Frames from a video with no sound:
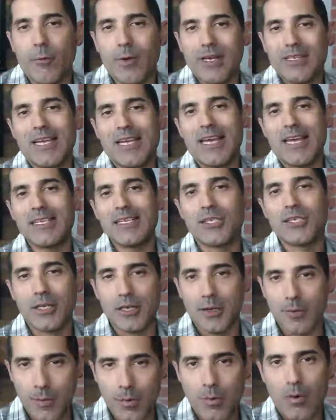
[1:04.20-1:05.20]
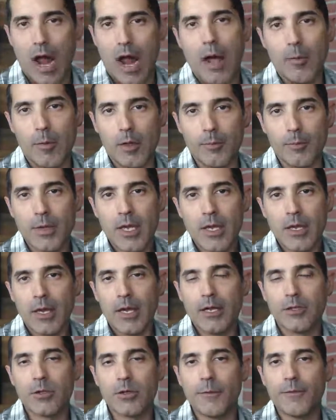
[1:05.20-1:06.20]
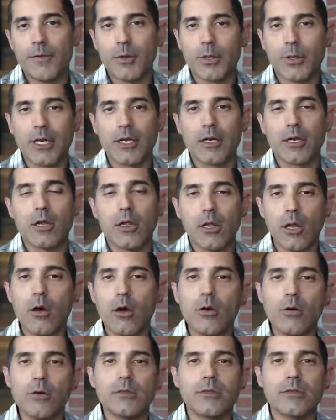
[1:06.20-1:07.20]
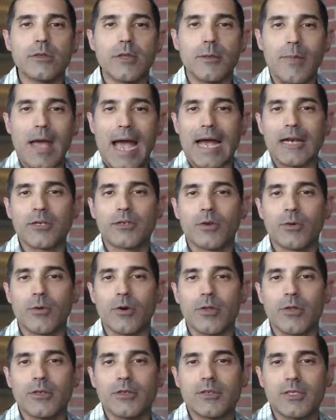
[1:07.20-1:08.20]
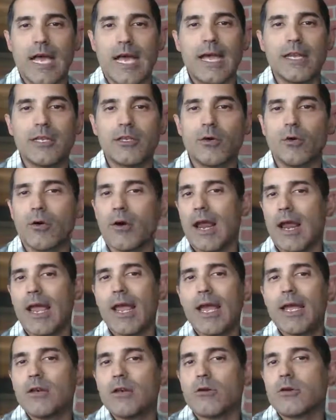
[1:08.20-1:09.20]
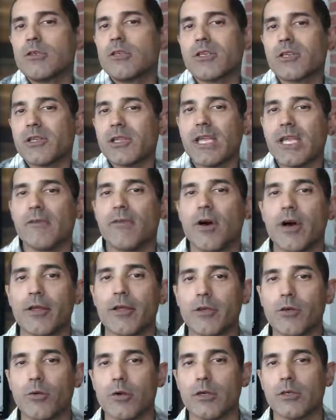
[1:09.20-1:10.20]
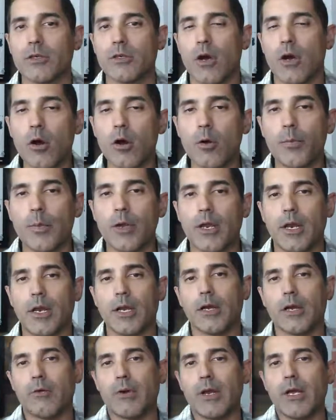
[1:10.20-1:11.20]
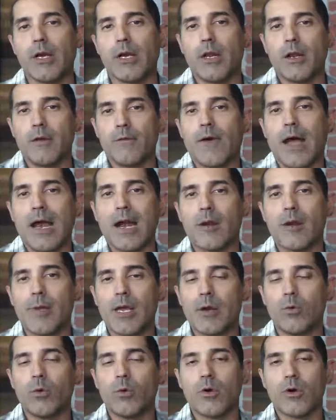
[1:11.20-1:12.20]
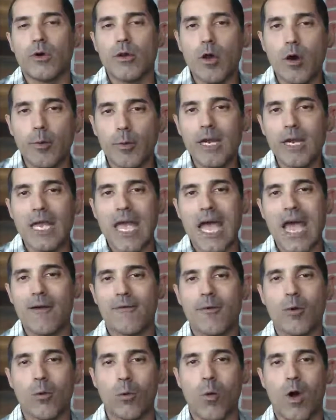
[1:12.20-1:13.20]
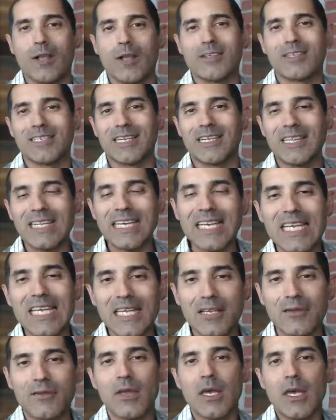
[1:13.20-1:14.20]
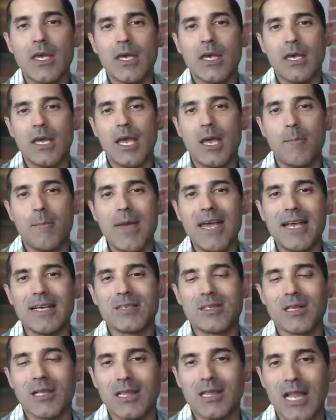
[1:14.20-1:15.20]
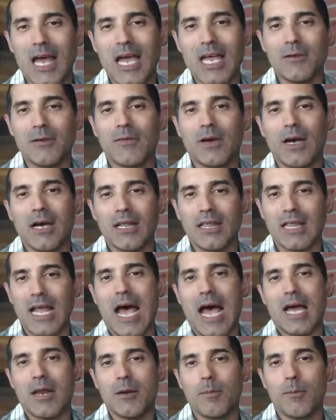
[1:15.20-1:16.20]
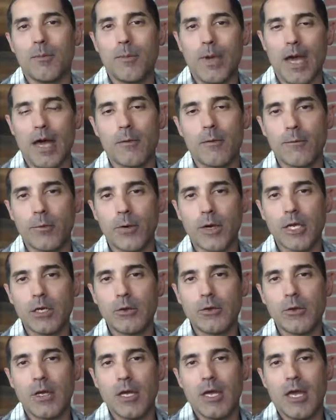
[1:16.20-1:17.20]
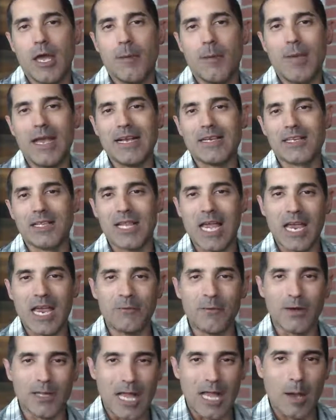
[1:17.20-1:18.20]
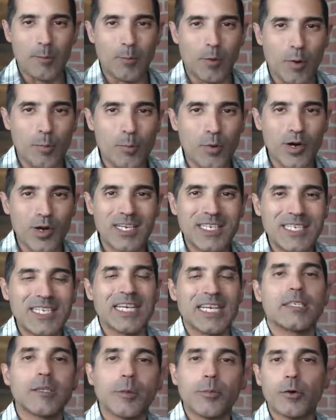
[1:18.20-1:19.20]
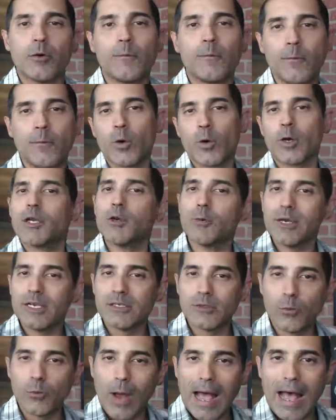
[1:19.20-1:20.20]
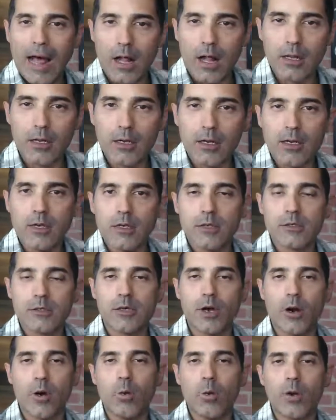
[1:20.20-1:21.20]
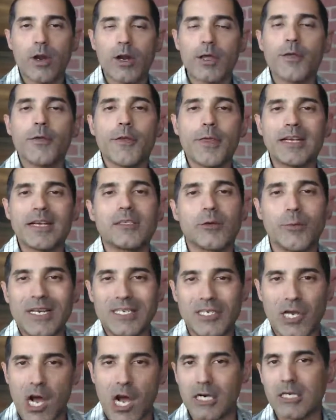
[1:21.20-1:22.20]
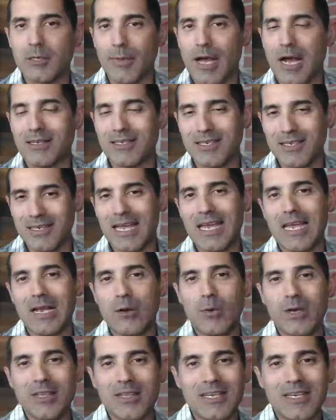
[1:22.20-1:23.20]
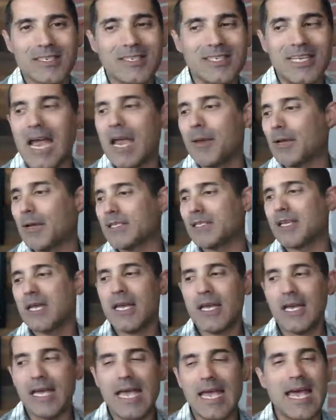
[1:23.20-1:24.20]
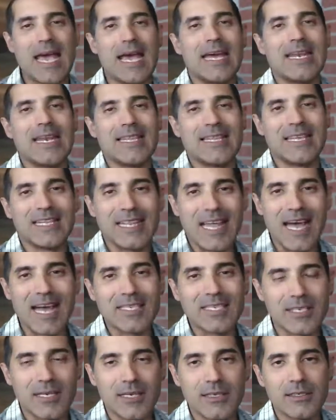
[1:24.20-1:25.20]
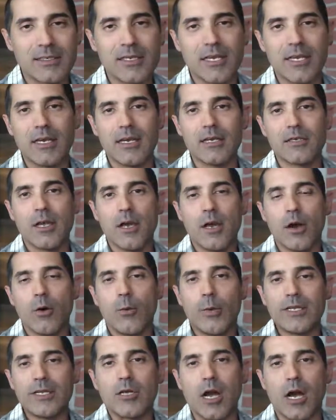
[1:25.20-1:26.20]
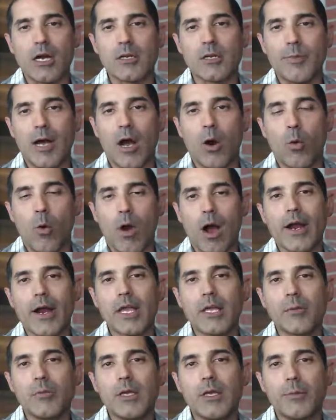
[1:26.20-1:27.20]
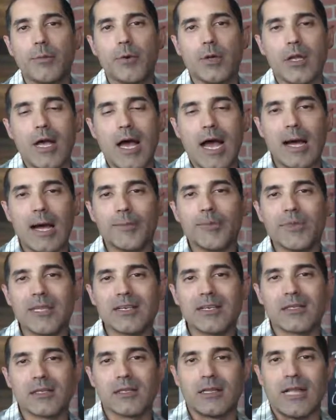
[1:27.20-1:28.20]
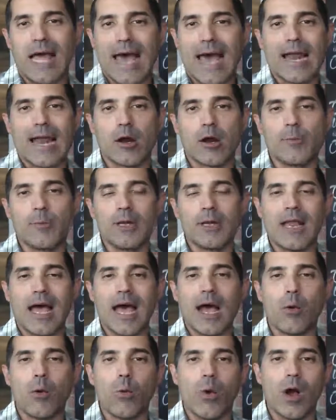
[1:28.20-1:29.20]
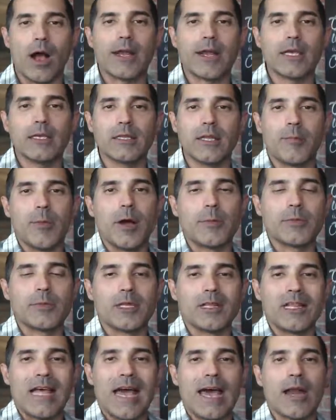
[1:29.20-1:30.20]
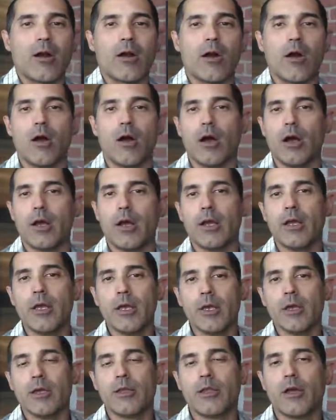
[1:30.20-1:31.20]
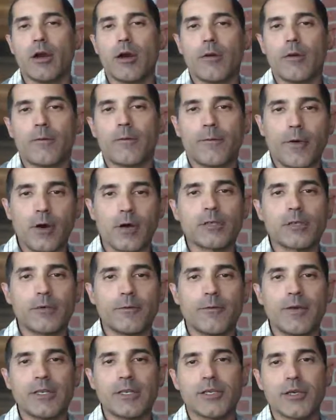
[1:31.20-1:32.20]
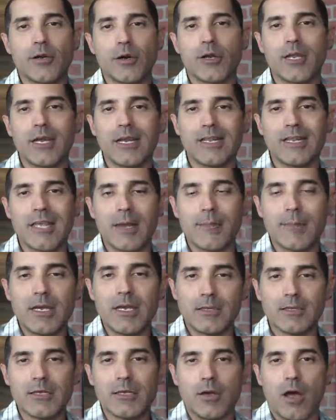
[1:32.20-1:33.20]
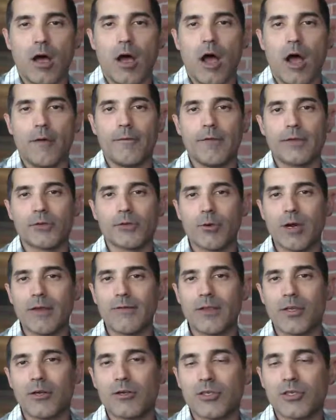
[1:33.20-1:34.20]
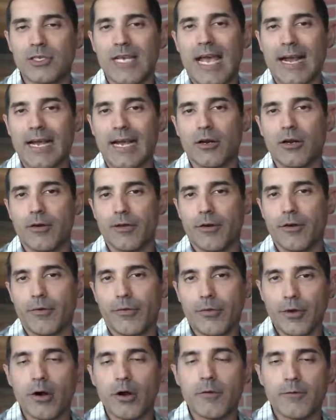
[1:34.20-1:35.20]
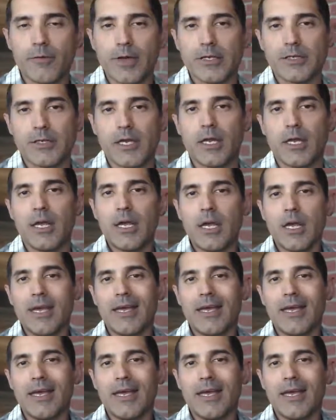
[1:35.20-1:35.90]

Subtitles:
a retention problem. And so if you can close the back door, the side door, and or just leave all the doors open and create an environment where nobody ever wants to leave, it makes life a lot better for you. It makes life a lot more predictable for you as well. So one of the things that we talked about today with the assignments and the lessons is we talked about walking people up this ladder, but not walking them up the ladder on their first visit or getting them into the office or even their second or their third visit.